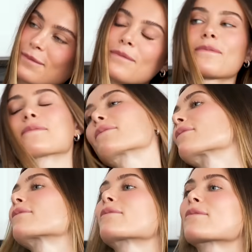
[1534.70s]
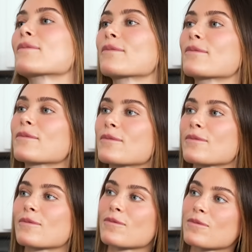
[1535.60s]
in New York.
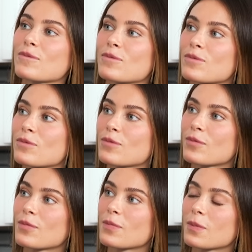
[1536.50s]
I'm trying to